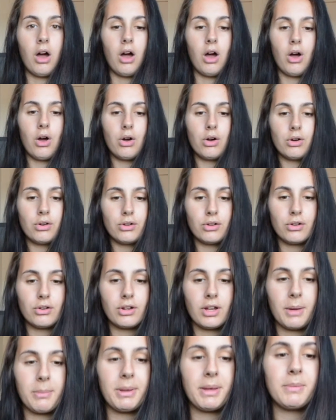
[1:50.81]
oh no,
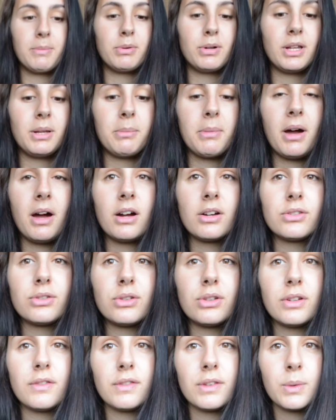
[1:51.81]
I've been putting marks
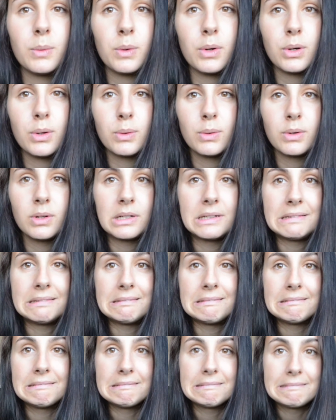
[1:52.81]
all over the
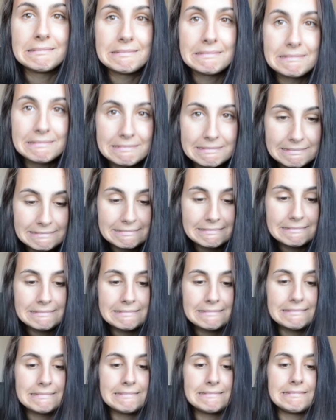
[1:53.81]
wall.
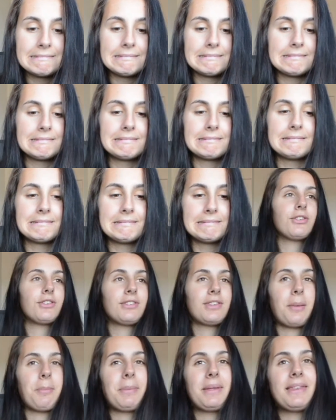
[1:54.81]
So
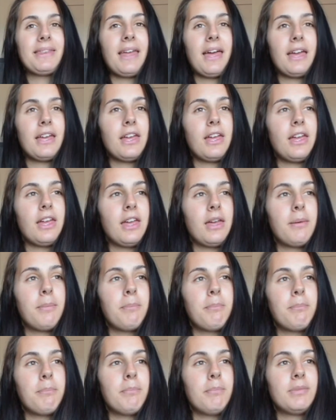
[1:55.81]
something that
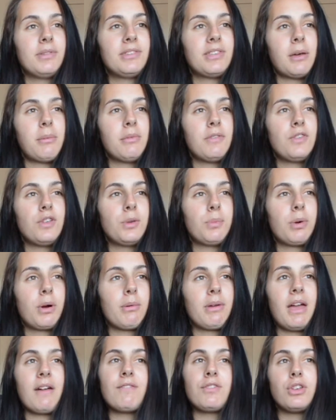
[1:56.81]
some of you
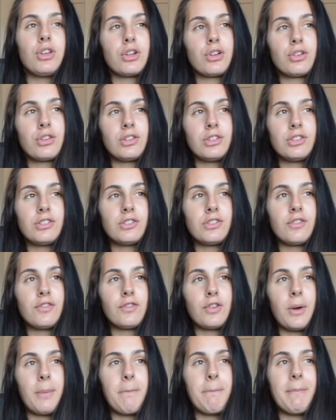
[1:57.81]
probably have noticed
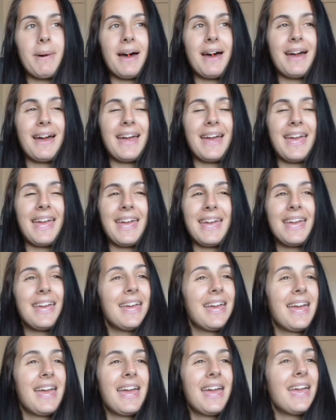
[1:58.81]
from my
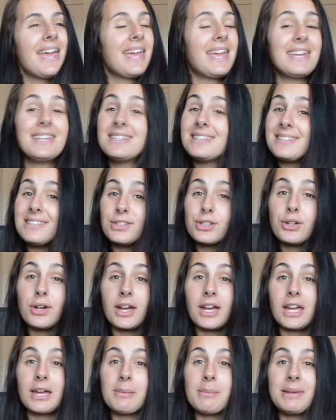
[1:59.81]

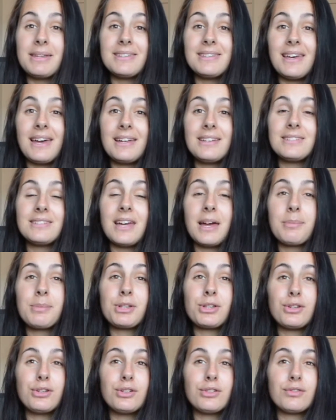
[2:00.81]
Instagram is that I'm
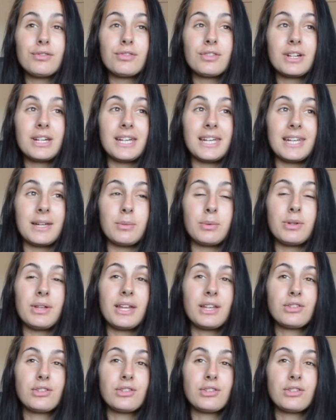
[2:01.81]
gluten-free. Well, I